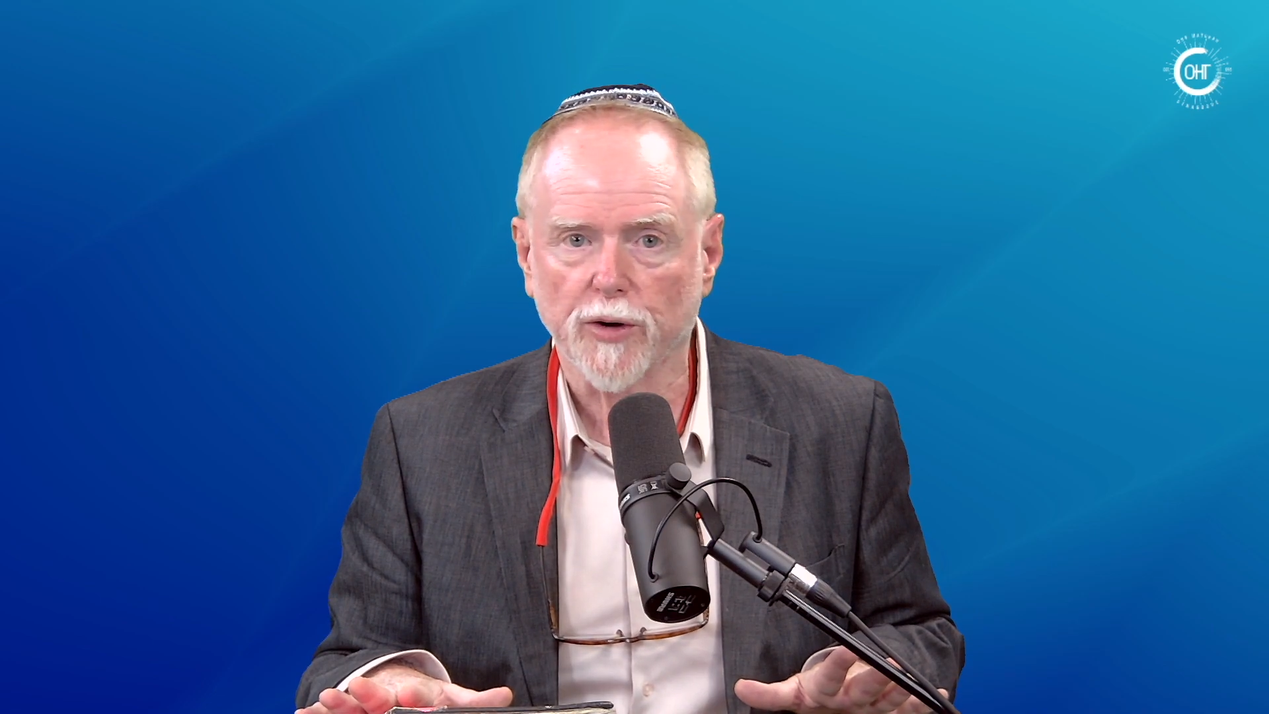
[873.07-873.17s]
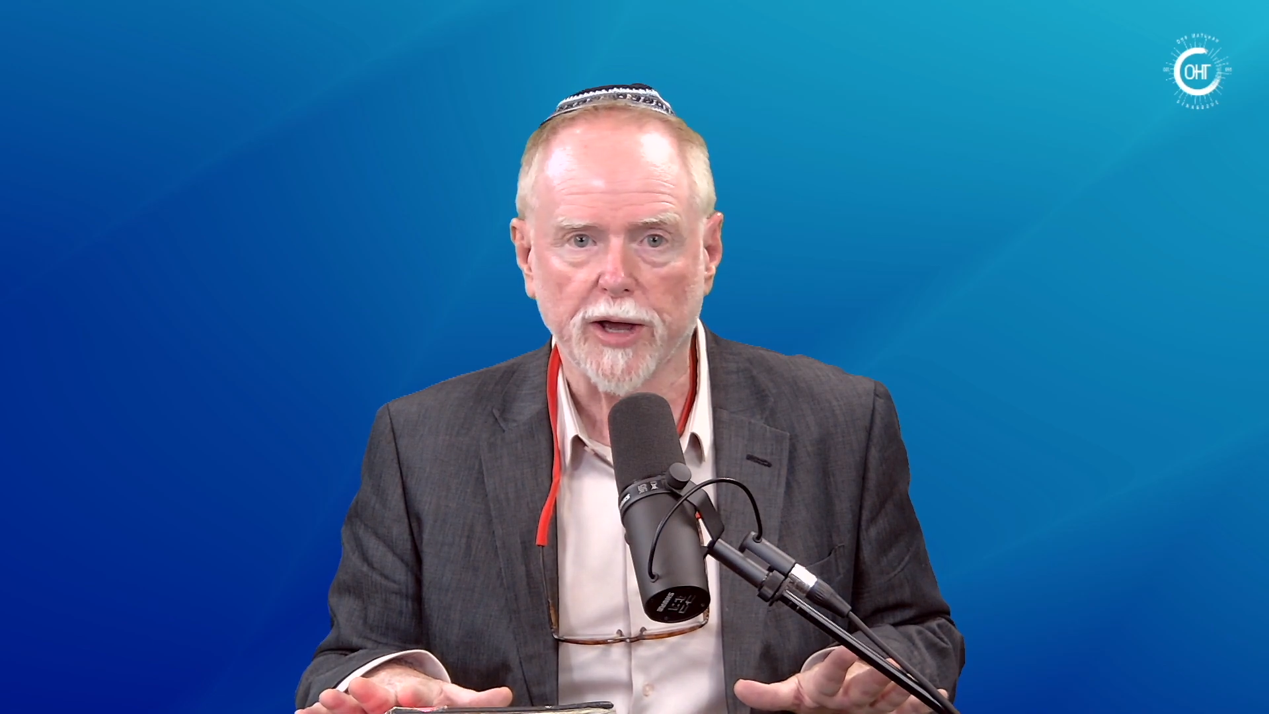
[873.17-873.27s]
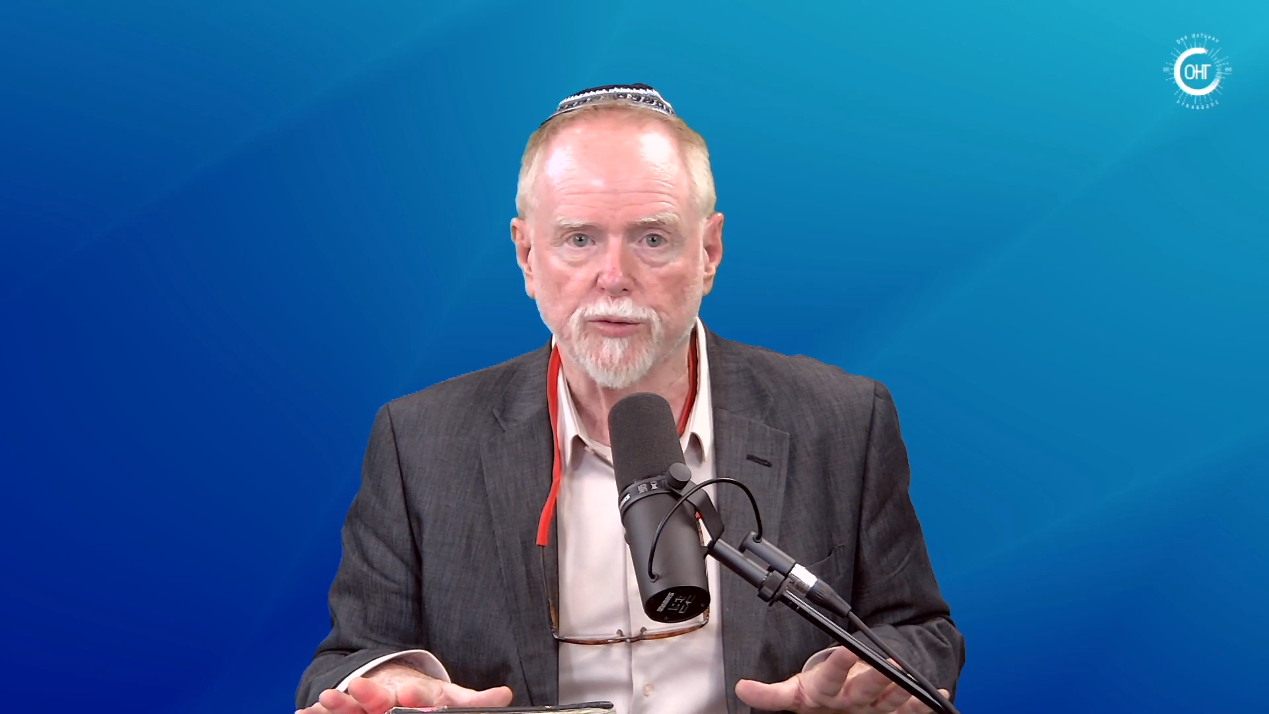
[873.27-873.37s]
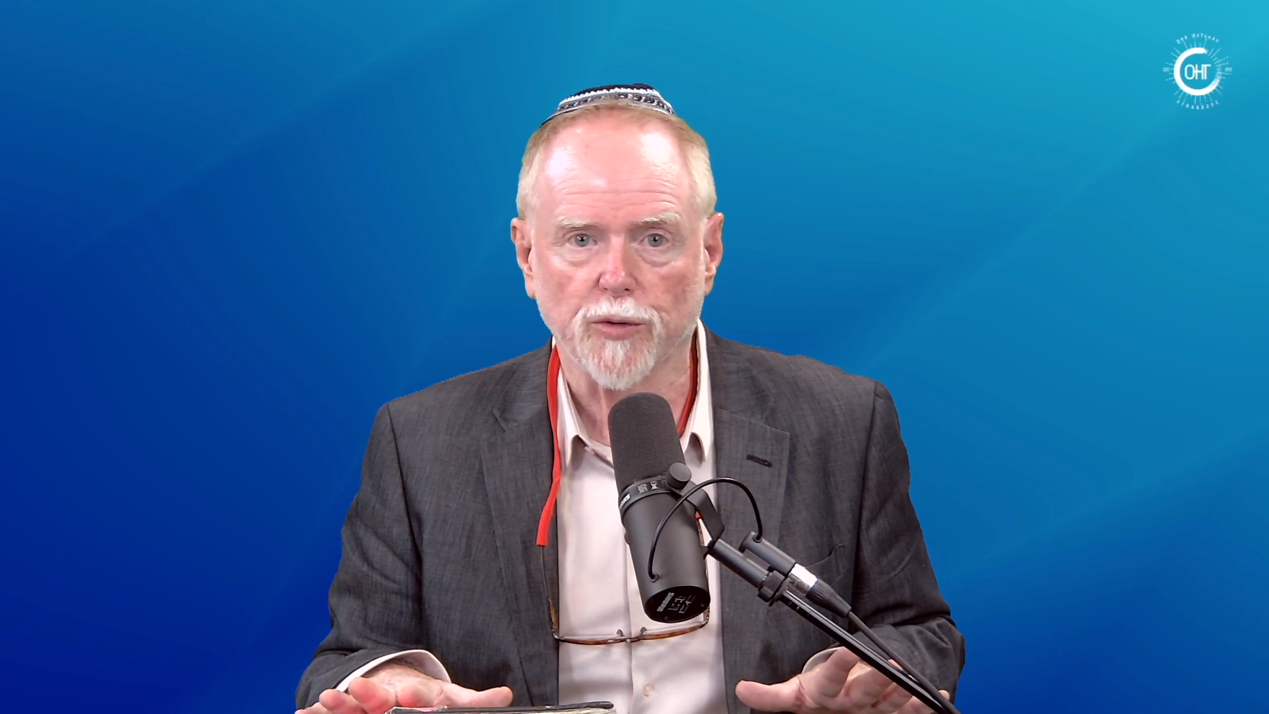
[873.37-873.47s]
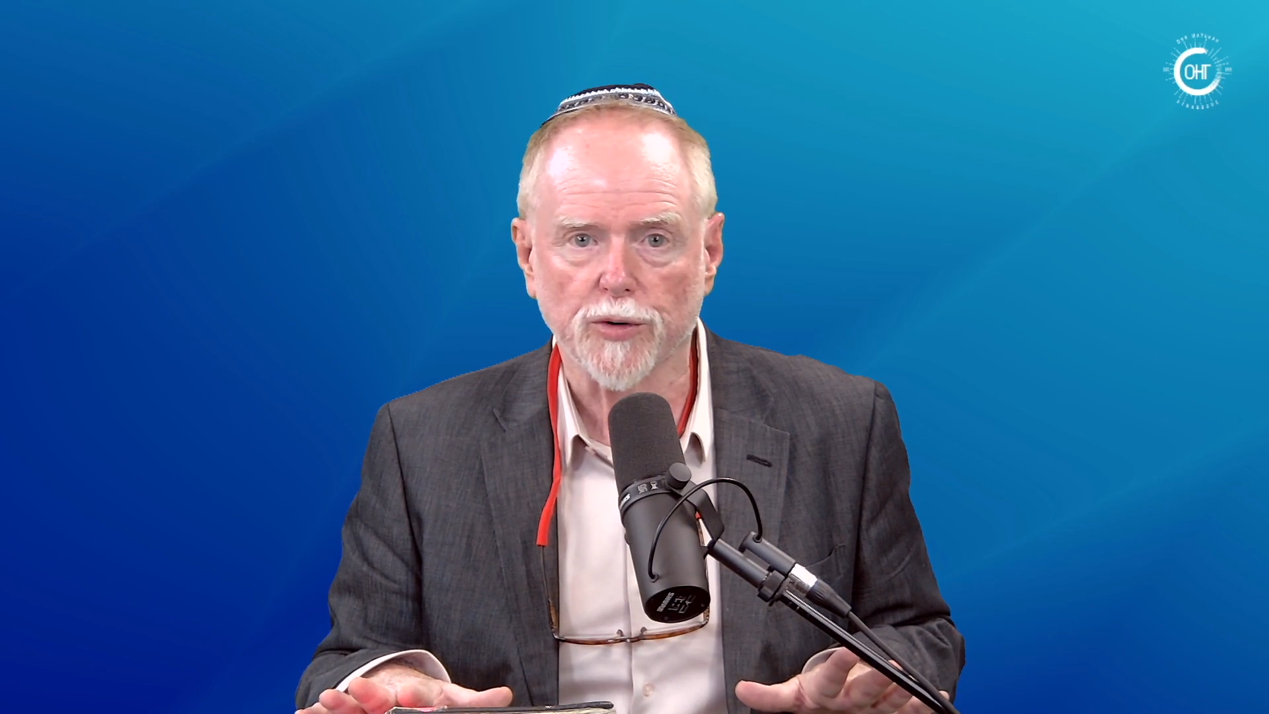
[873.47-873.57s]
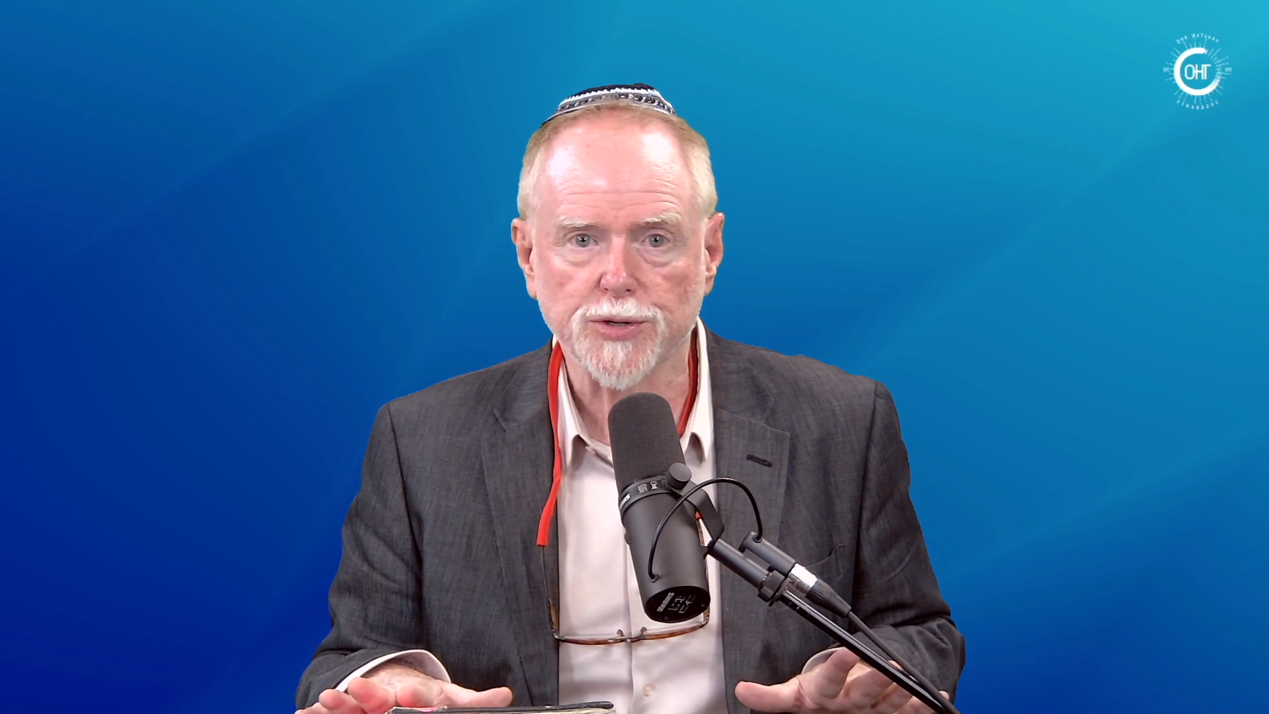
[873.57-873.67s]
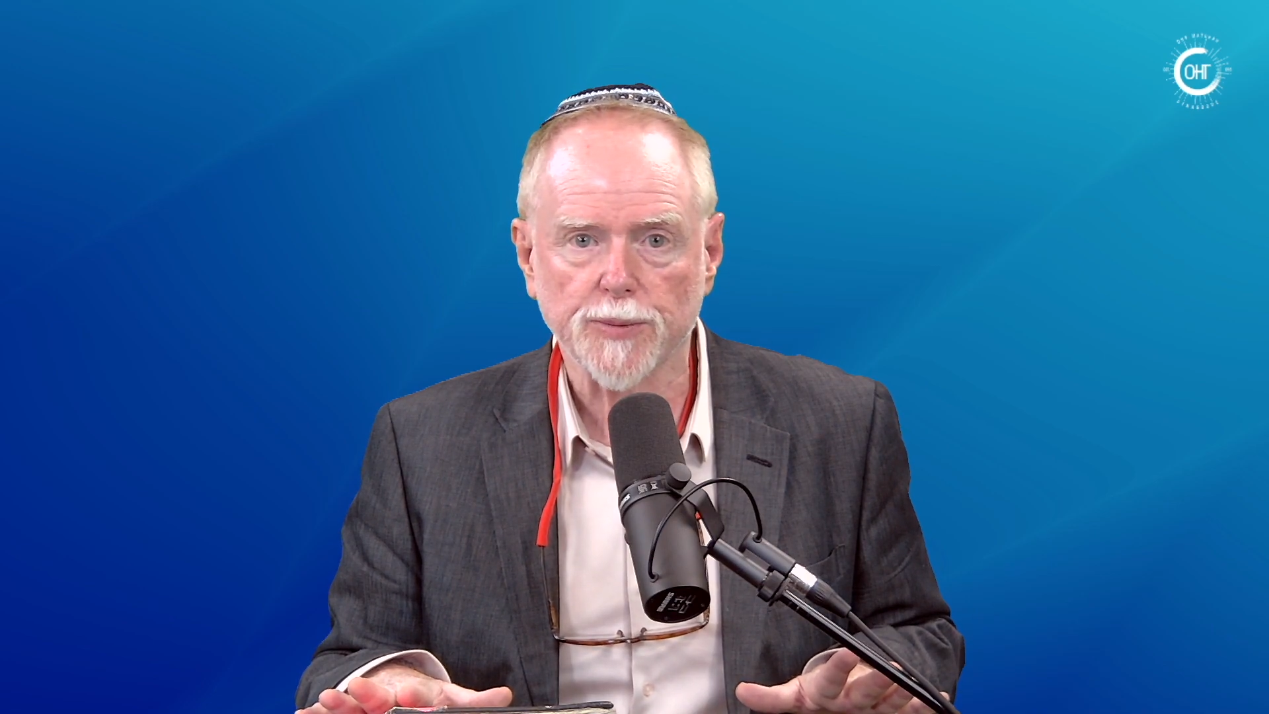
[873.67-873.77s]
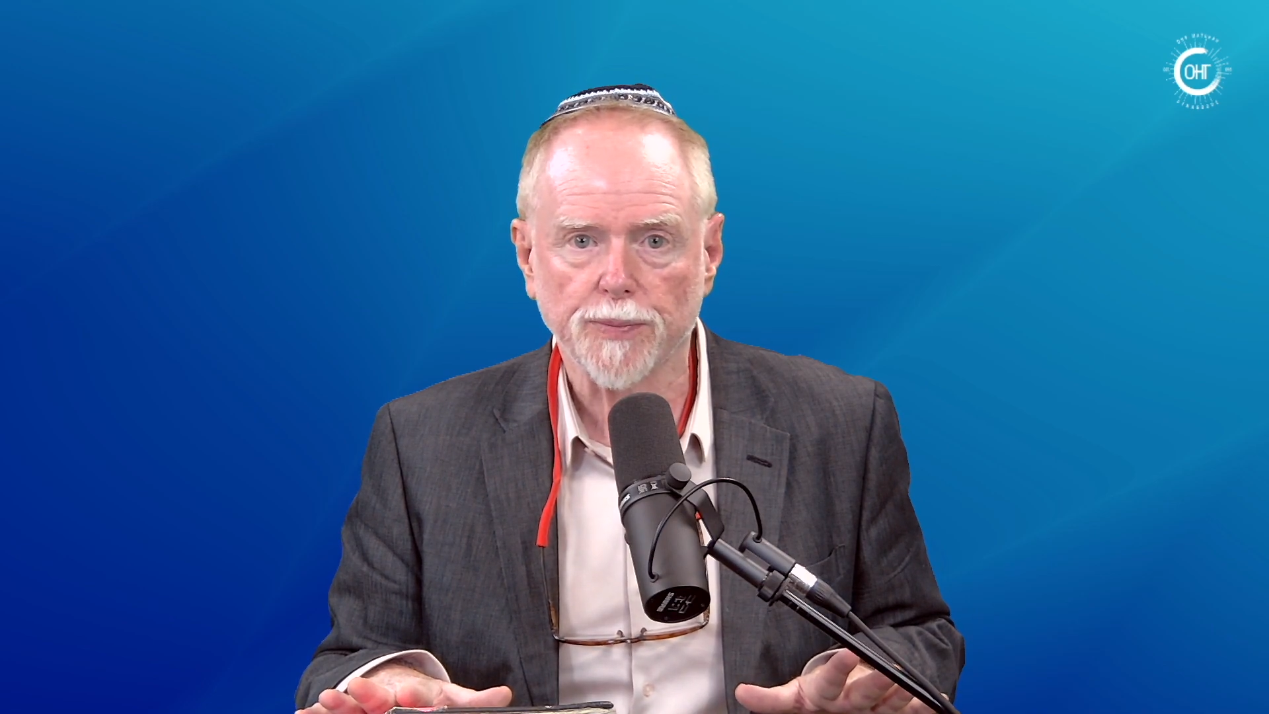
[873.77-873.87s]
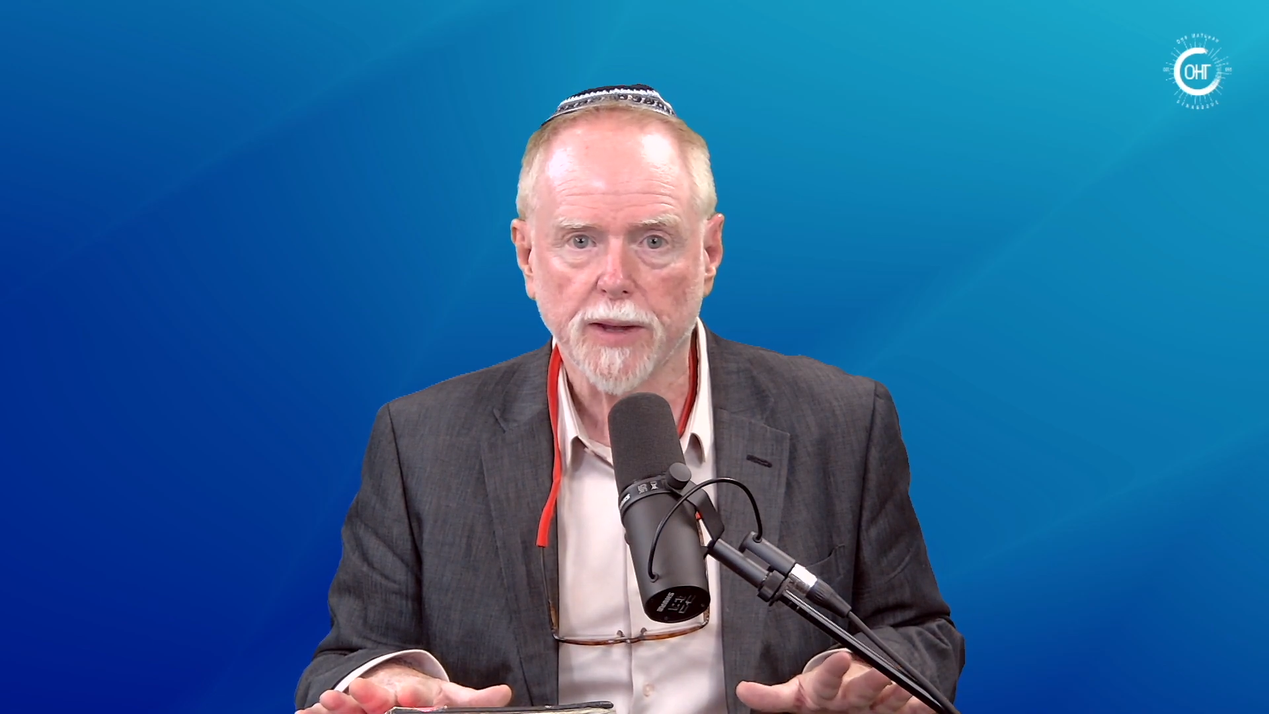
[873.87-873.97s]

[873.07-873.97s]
and worse.